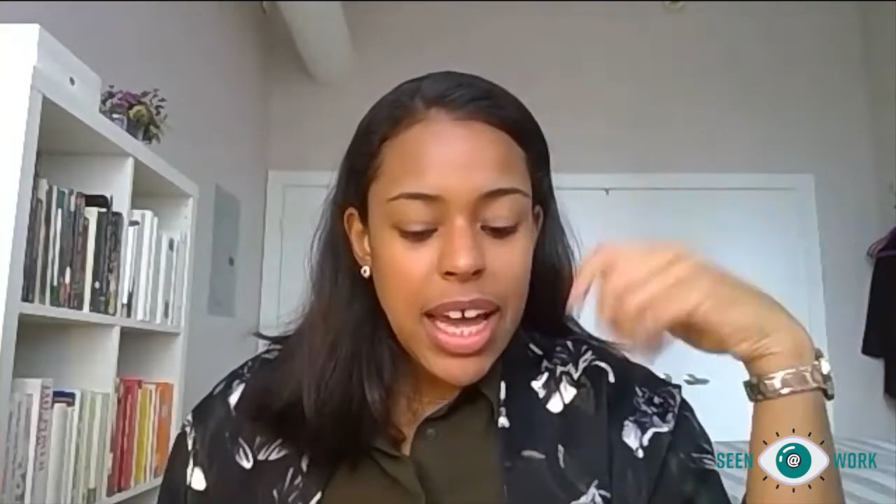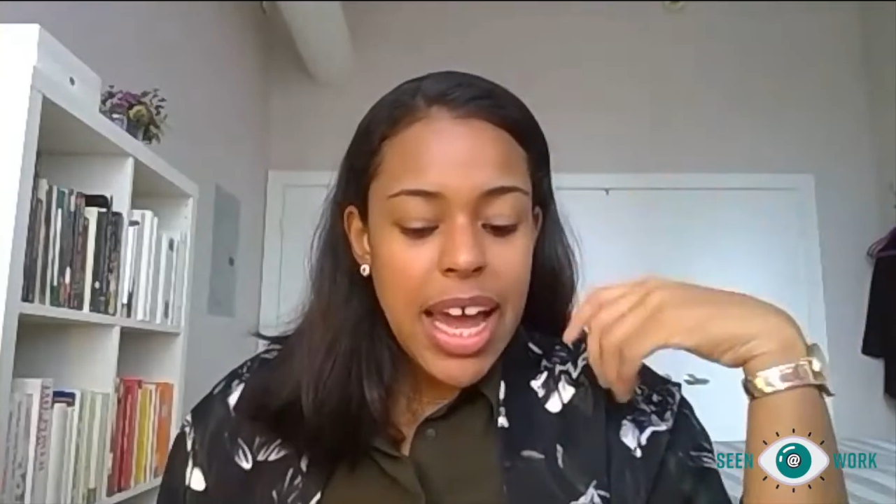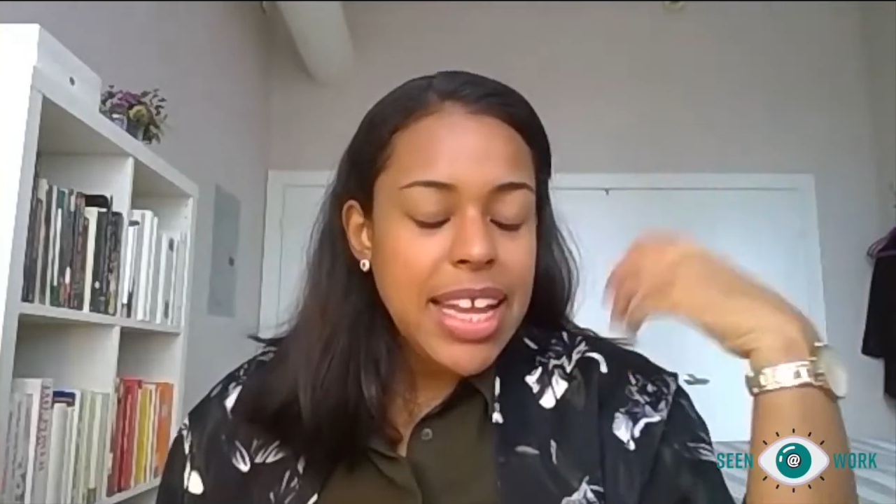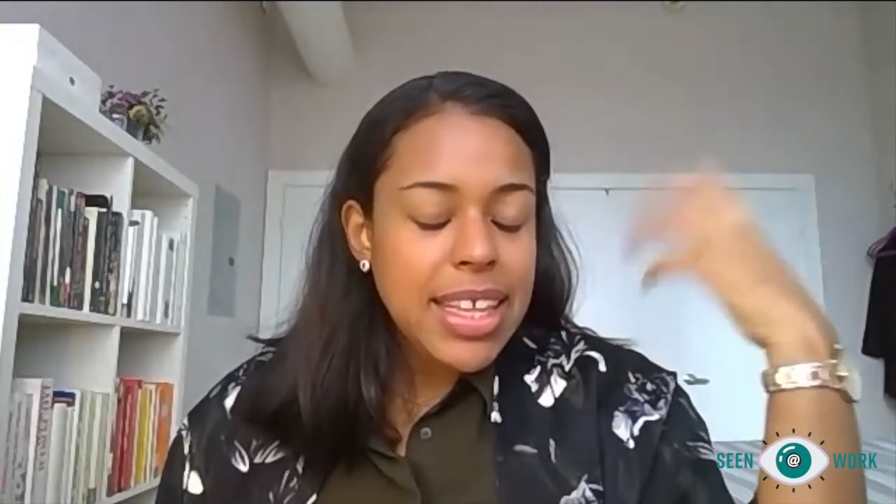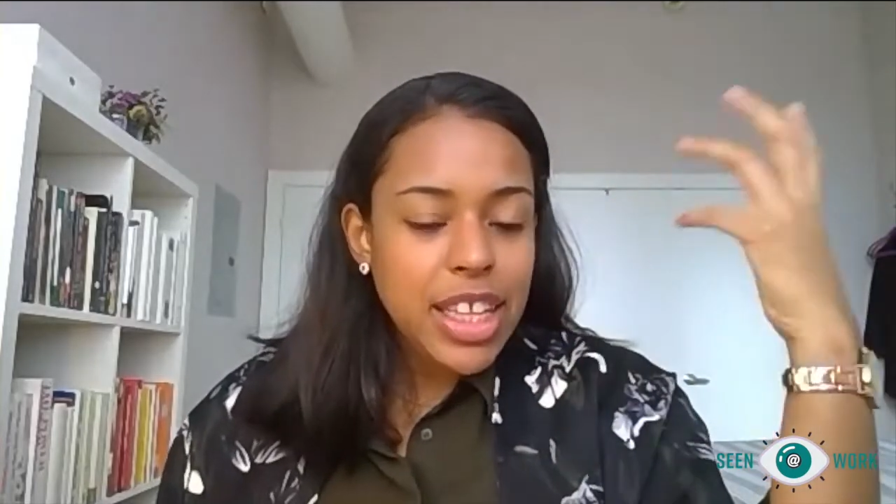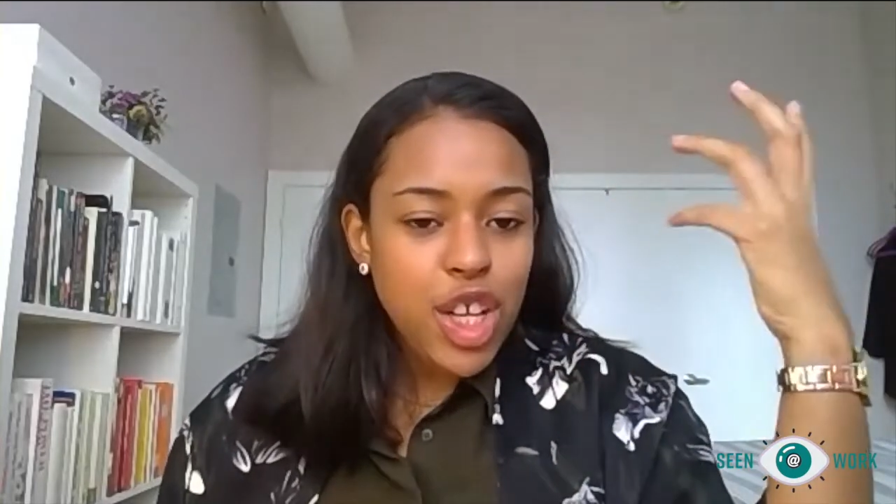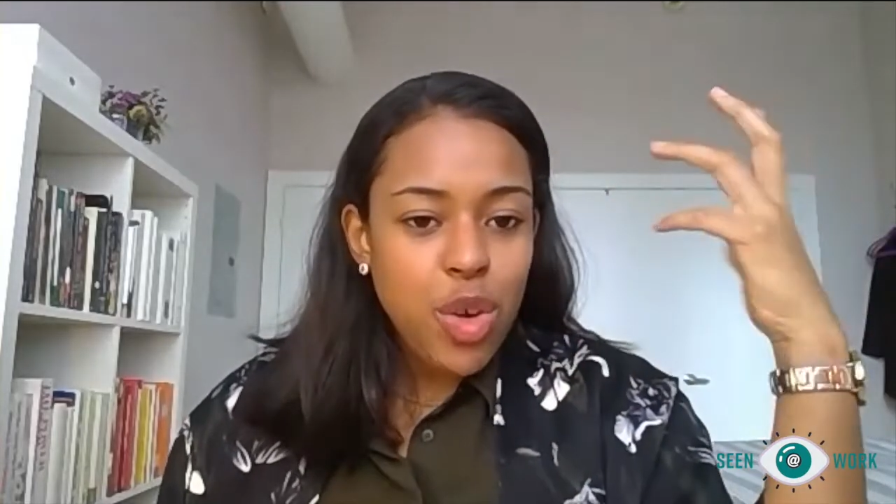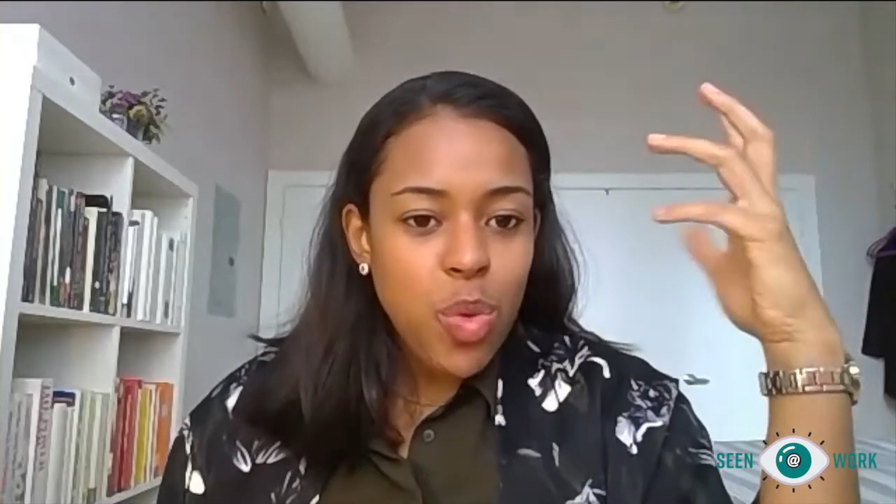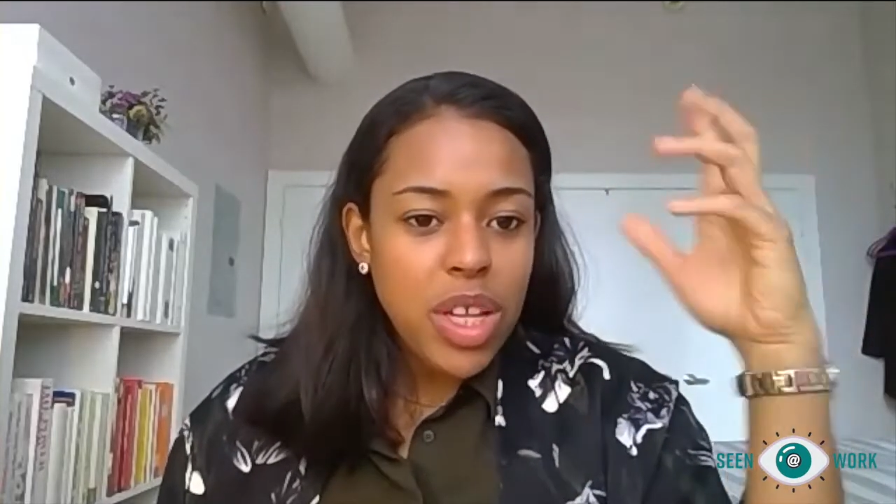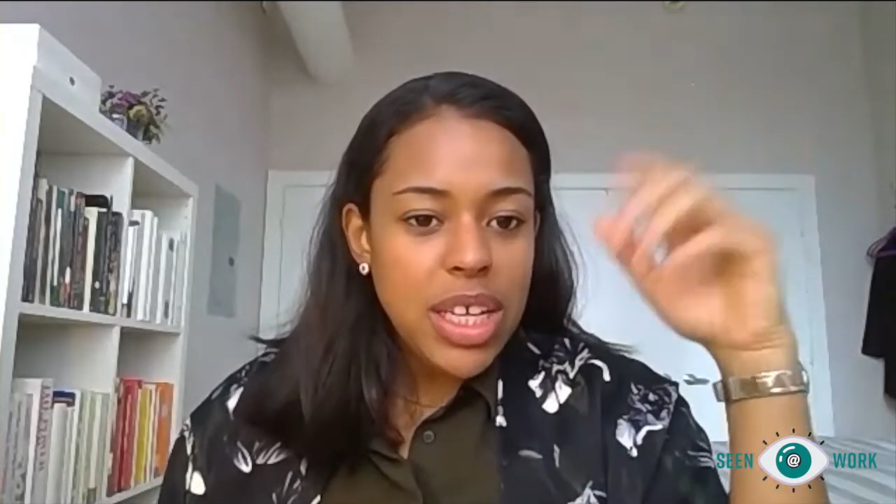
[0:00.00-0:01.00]
anything that
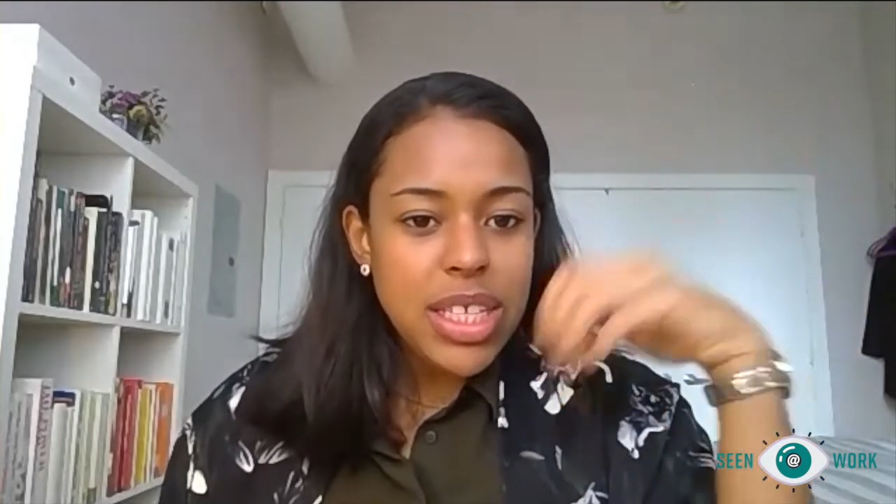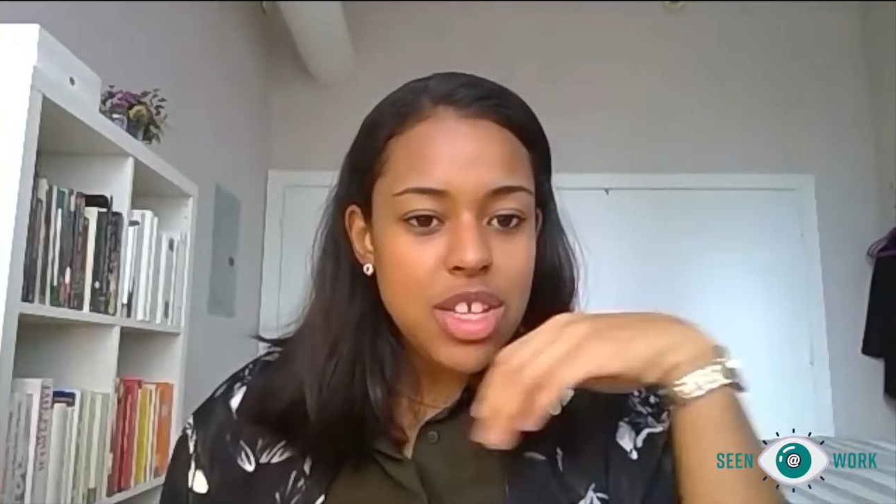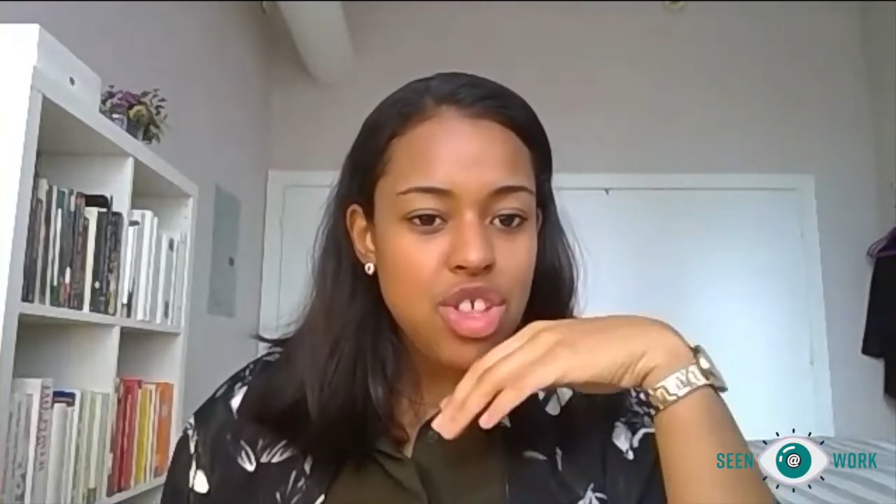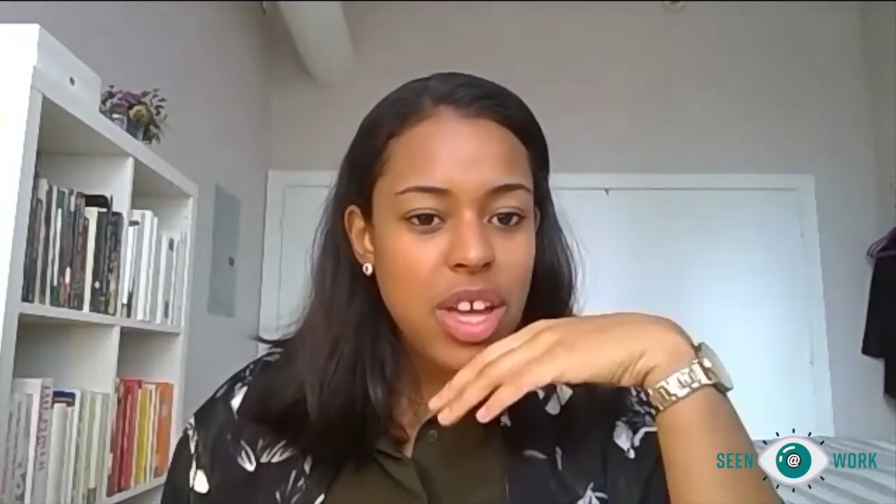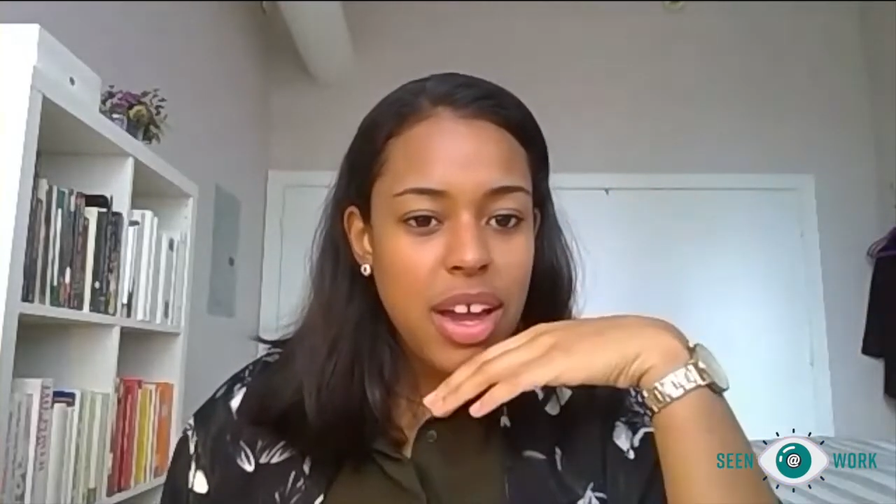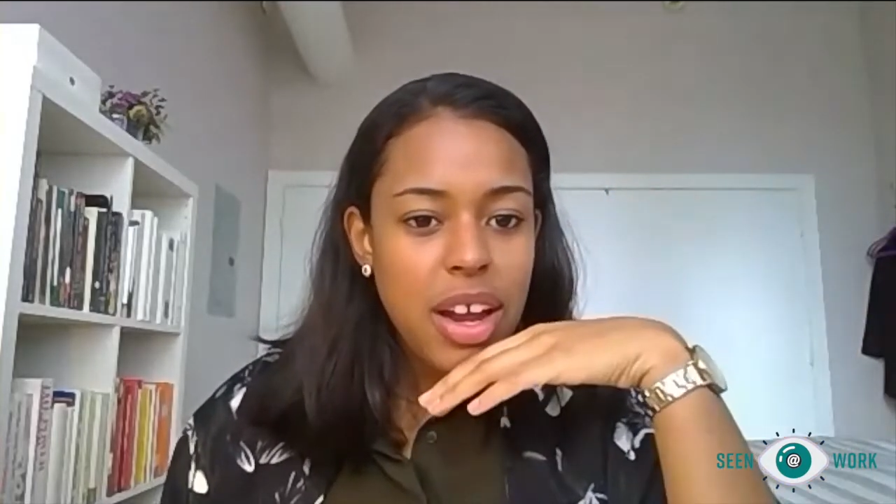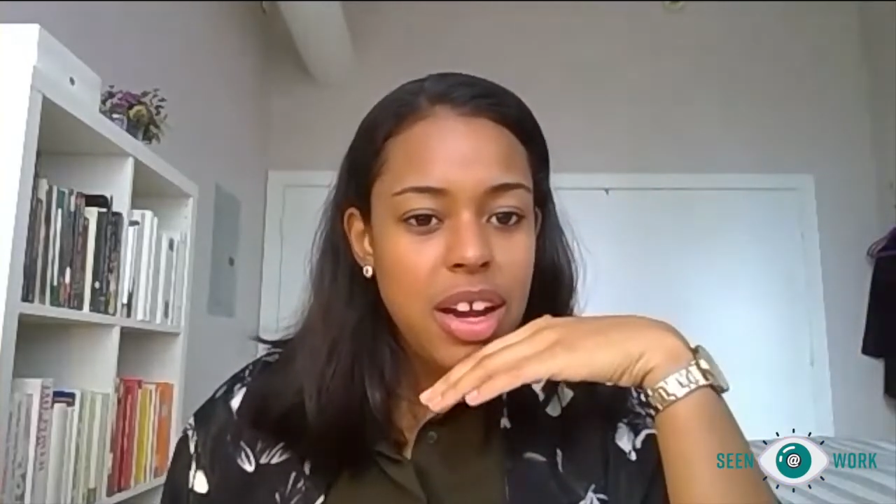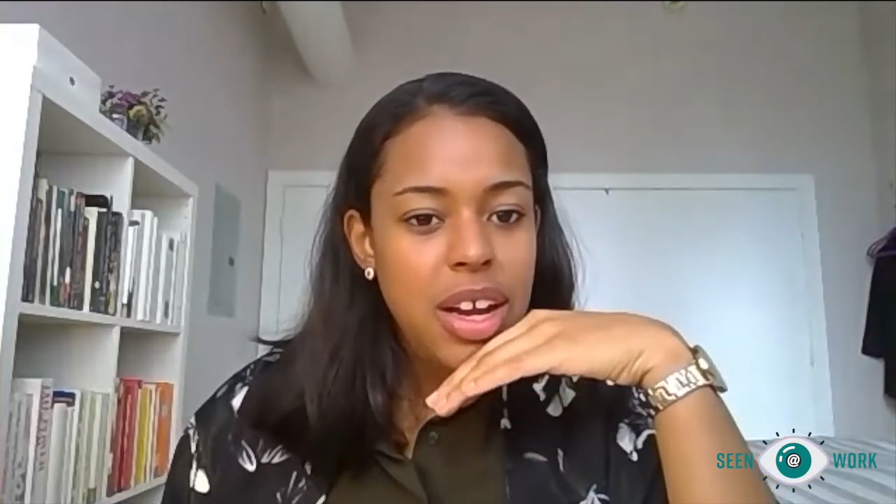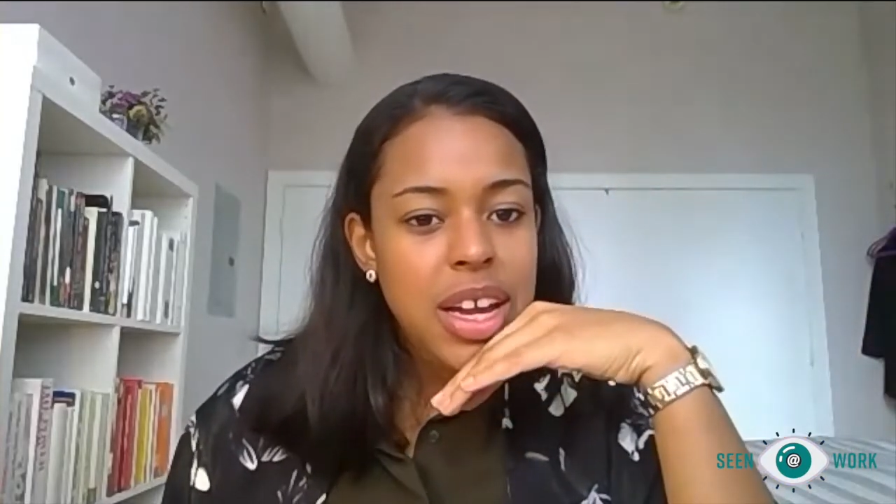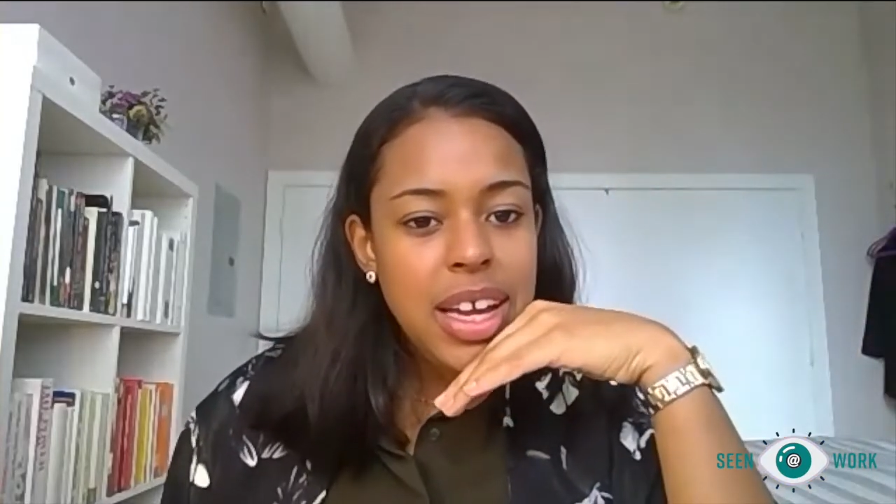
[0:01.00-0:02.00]
you're willing to
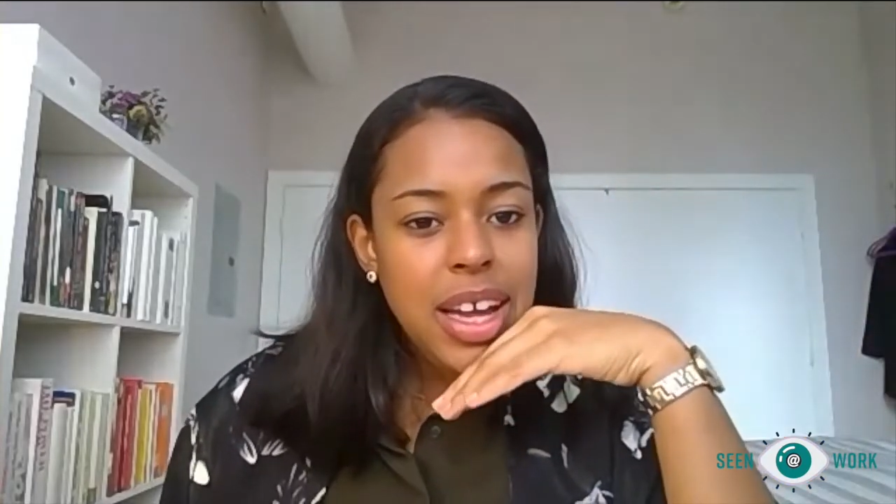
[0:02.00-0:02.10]
share.